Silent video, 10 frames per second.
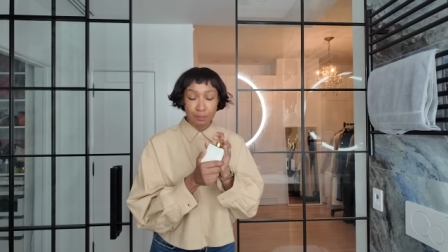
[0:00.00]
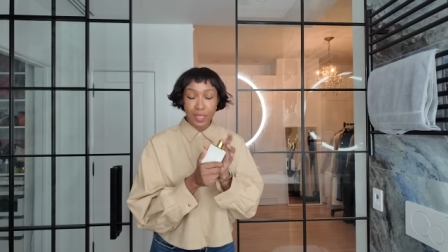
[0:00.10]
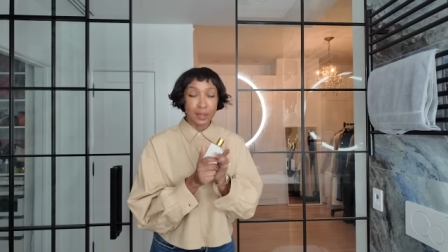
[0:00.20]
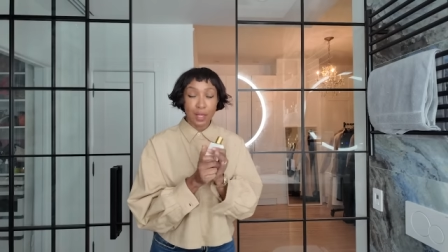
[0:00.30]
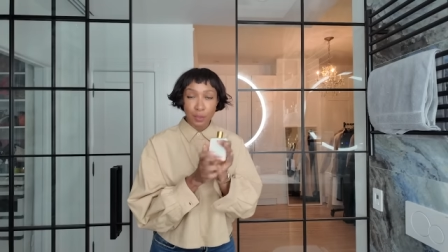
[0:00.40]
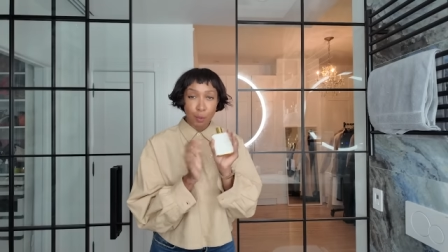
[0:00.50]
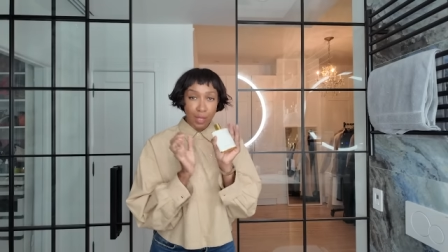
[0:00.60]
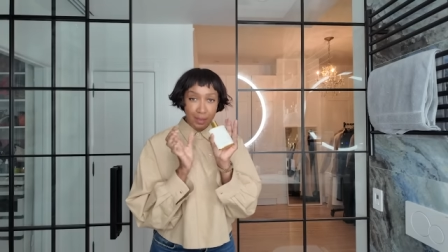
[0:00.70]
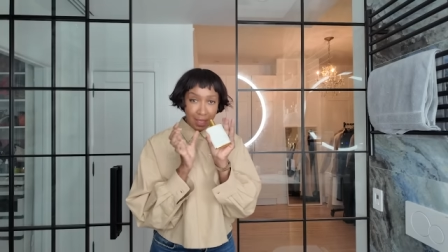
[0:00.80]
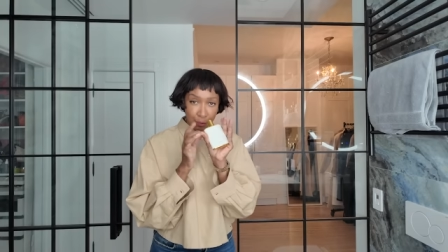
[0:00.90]
another
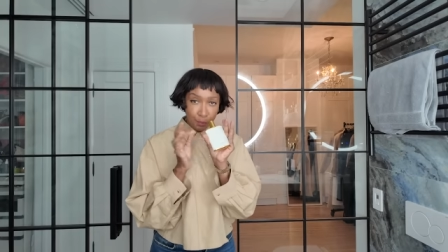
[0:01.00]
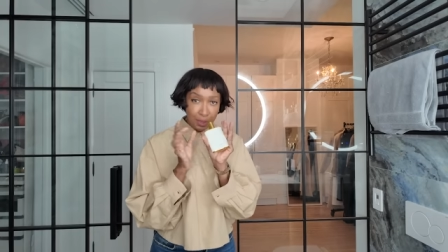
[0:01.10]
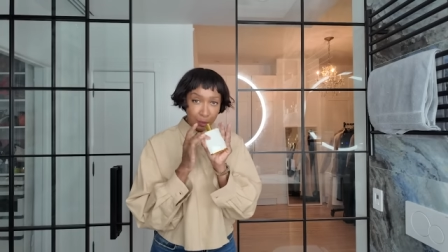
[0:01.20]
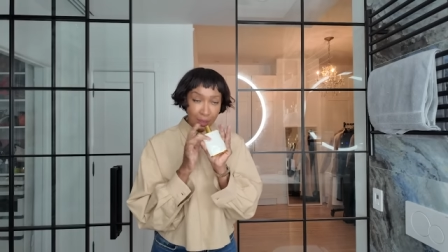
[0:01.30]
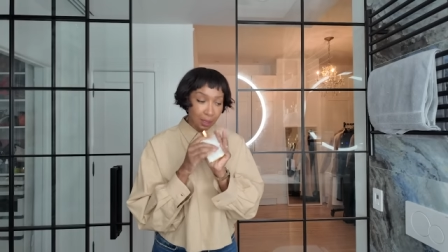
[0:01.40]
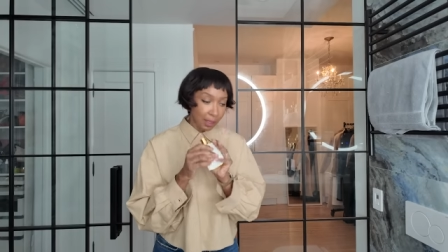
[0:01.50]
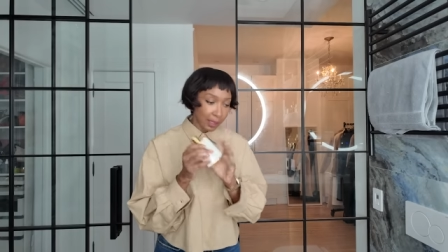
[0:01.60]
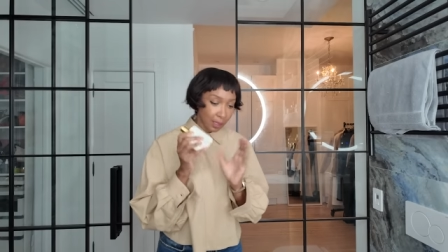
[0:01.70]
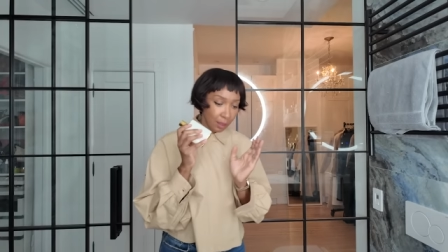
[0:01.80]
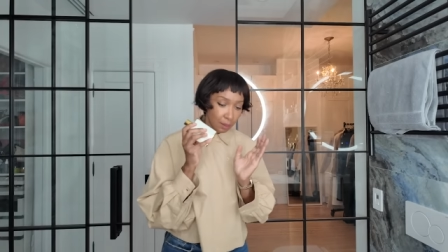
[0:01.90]
one that I really, really
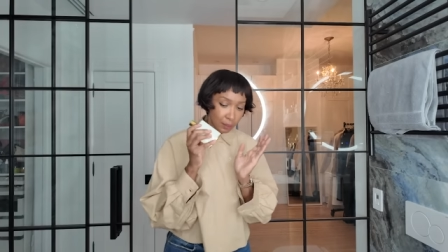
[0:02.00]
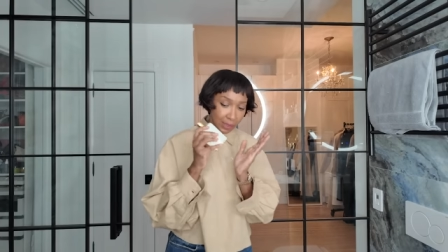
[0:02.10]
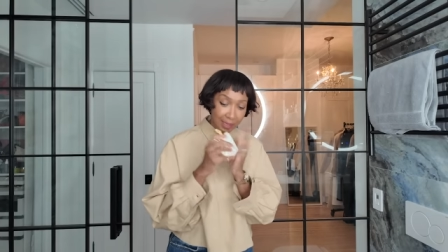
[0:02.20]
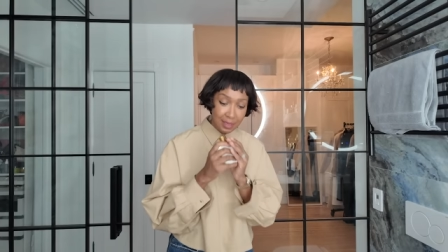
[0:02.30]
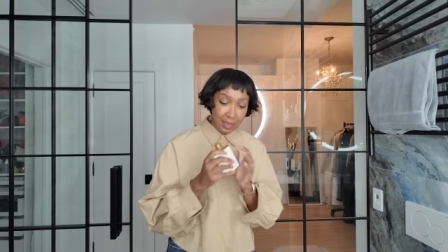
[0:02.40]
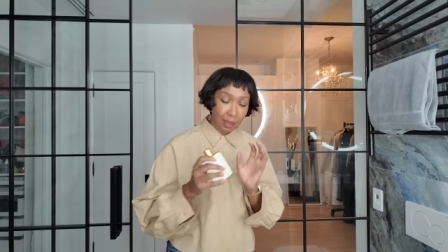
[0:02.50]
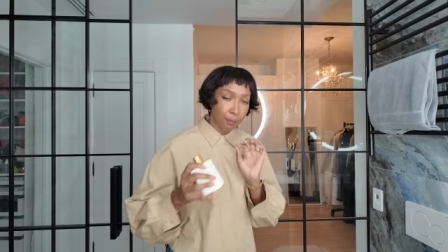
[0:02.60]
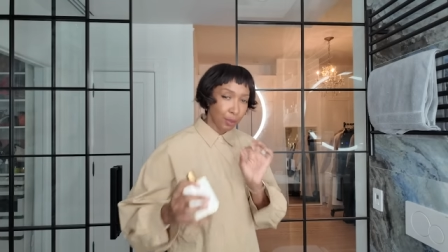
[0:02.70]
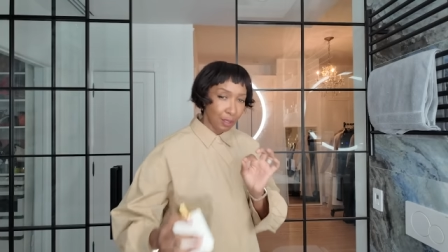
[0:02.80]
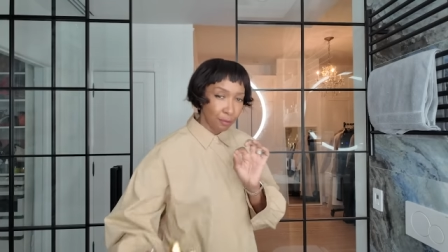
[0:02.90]
like. Um, like I said,
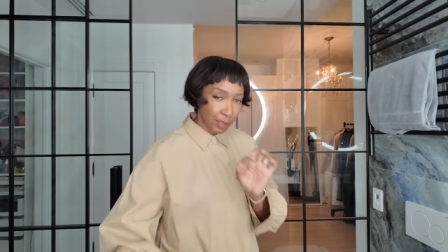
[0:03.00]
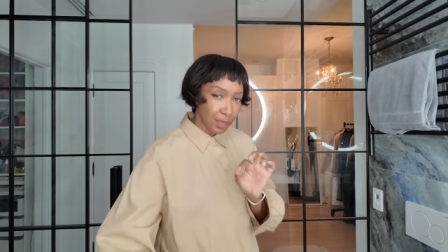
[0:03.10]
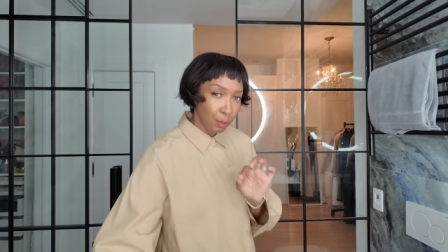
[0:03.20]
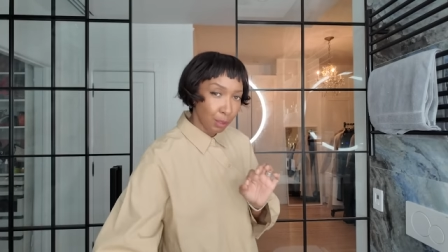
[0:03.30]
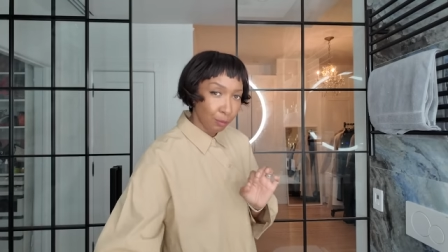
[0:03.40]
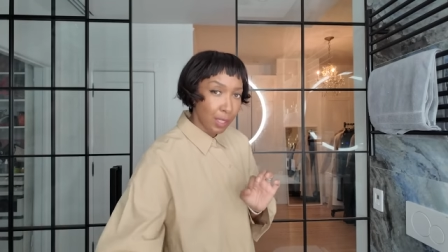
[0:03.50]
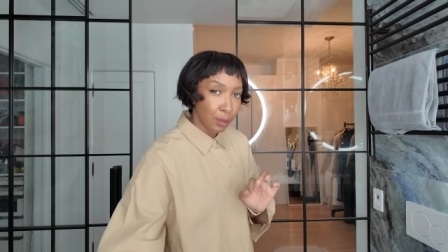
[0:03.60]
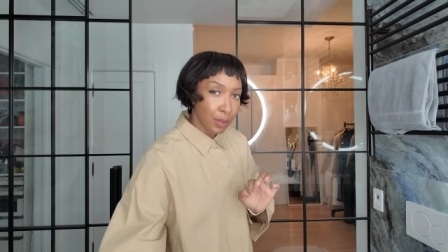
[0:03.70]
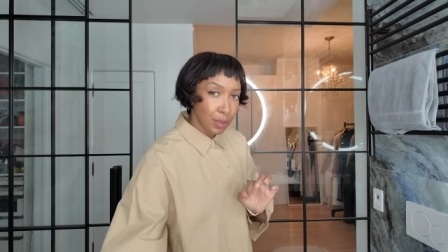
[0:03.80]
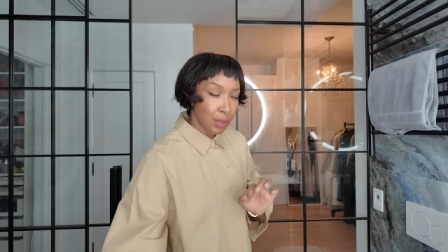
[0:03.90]
I'm pretty fussy with
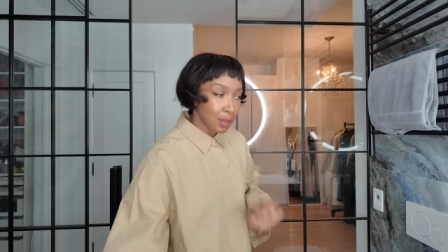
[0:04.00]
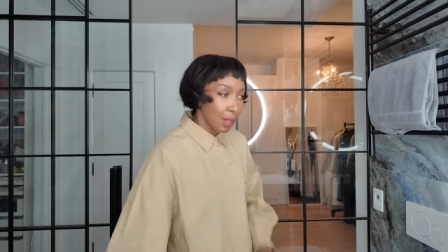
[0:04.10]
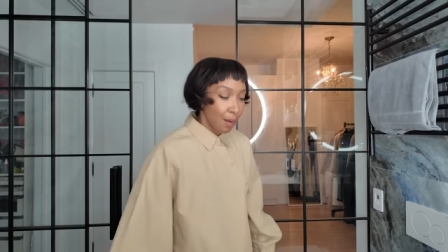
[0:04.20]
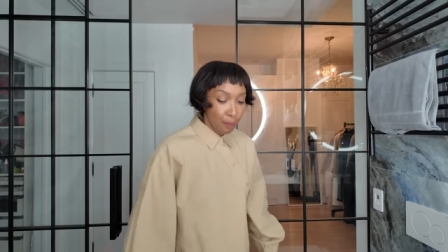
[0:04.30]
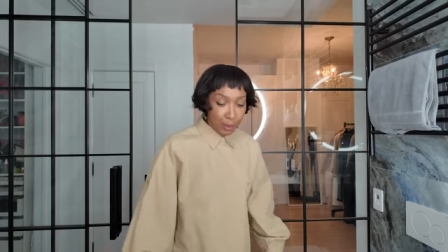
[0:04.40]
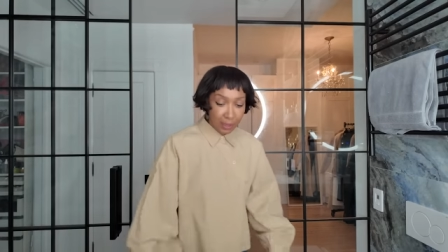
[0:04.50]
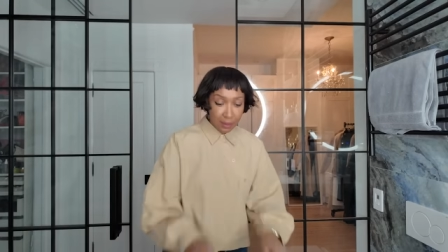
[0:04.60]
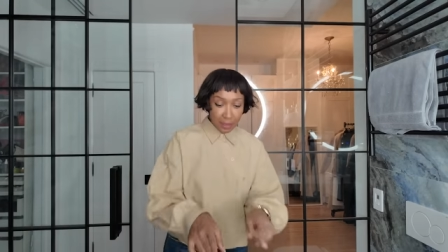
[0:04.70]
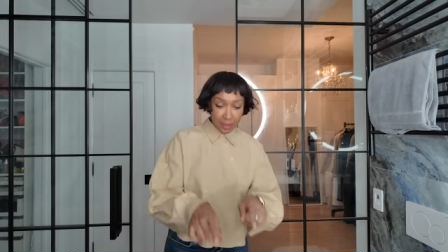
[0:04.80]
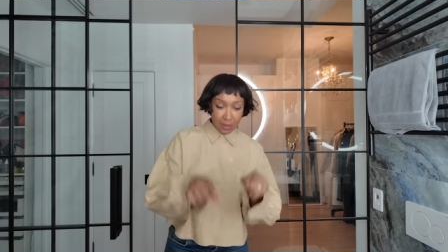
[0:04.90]
fragrances, but
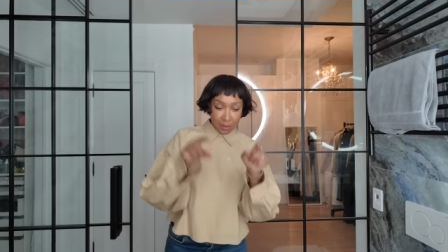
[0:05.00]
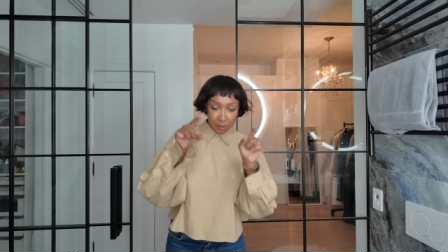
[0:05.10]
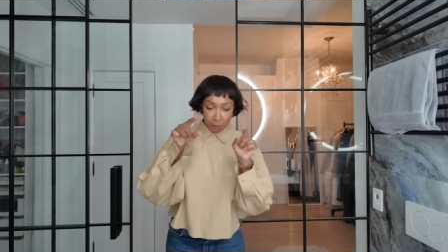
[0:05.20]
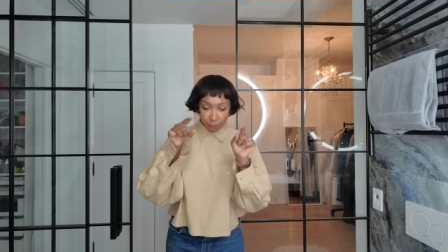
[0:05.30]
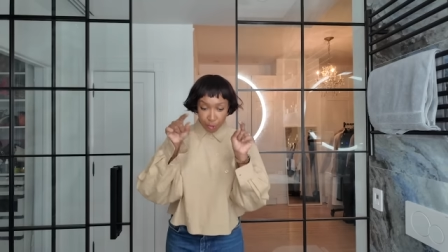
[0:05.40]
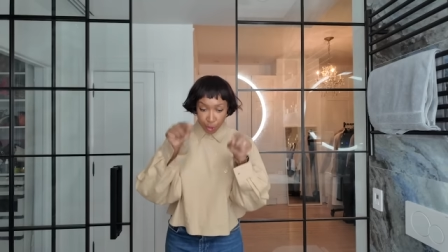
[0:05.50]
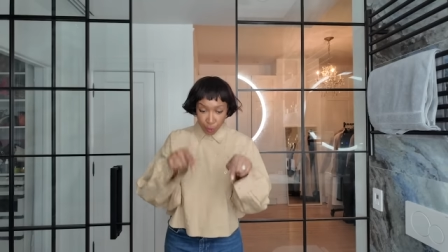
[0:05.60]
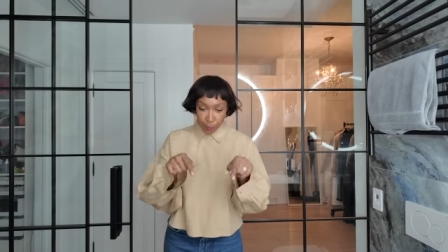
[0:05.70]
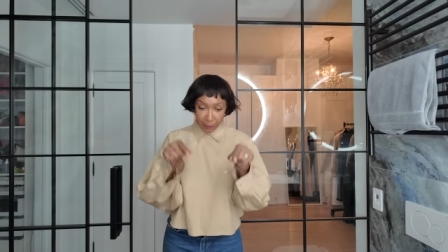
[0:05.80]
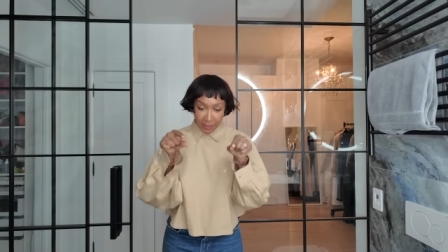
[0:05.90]
these
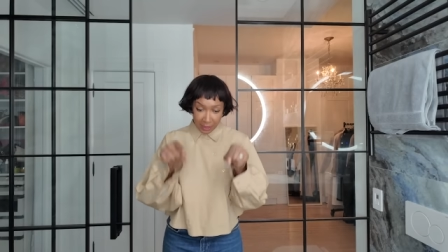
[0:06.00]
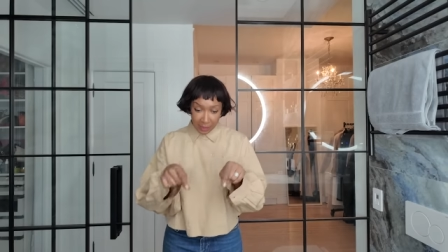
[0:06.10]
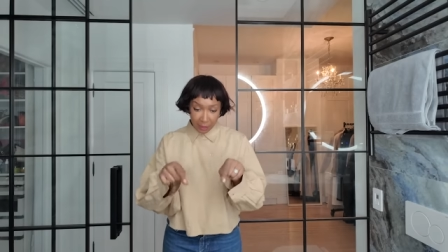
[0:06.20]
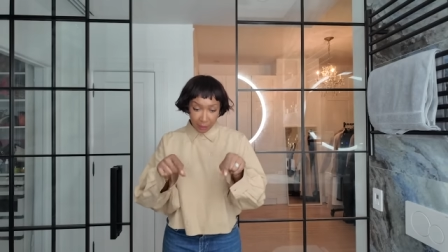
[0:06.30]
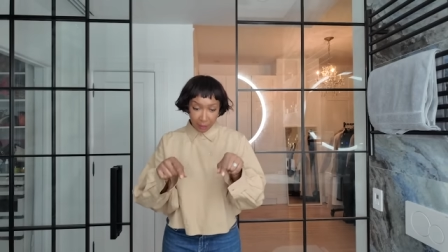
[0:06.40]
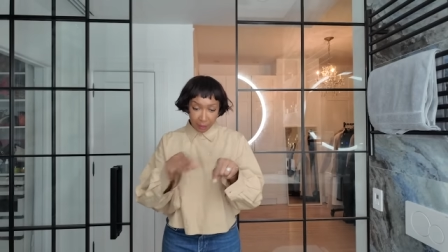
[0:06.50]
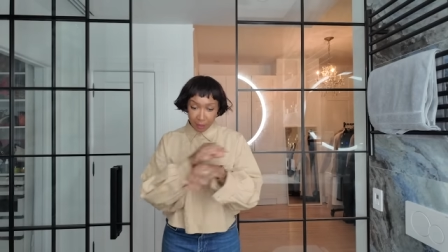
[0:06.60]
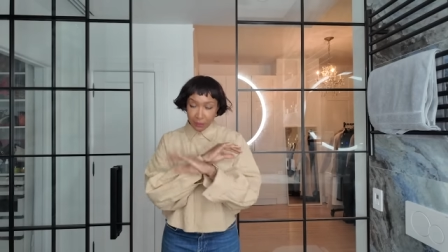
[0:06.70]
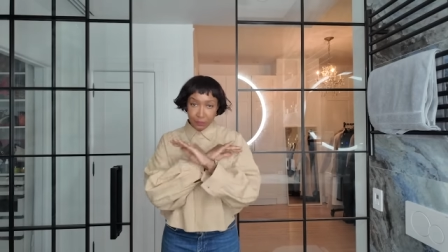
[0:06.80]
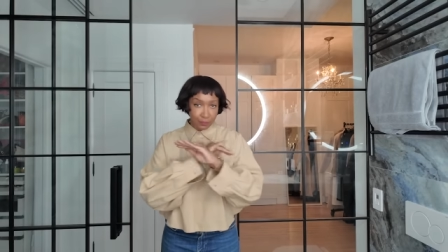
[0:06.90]
two in particular,